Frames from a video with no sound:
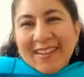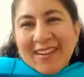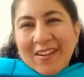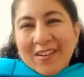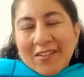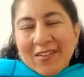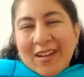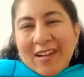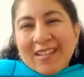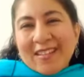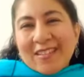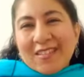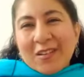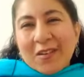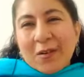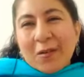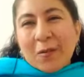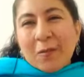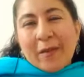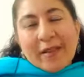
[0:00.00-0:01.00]
All right,
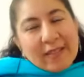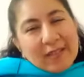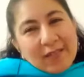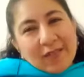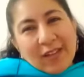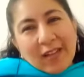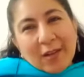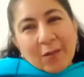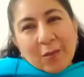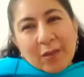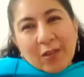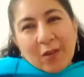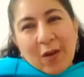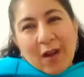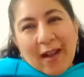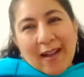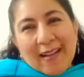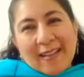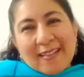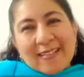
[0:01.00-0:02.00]
so best of luck with your
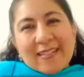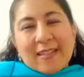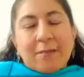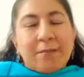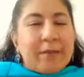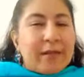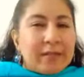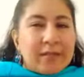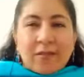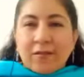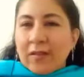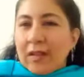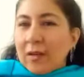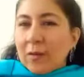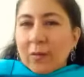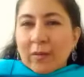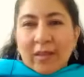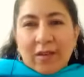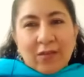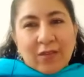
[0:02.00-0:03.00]
IELTS and best of
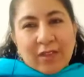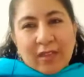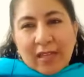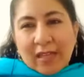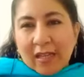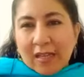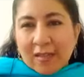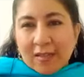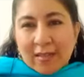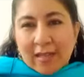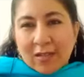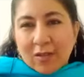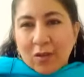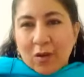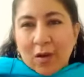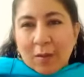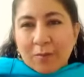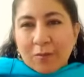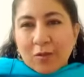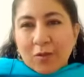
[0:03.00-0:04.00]
luck with everything else that
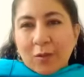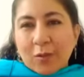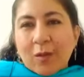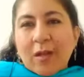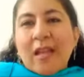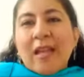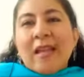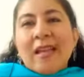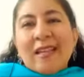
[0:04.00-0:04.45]
you're up to.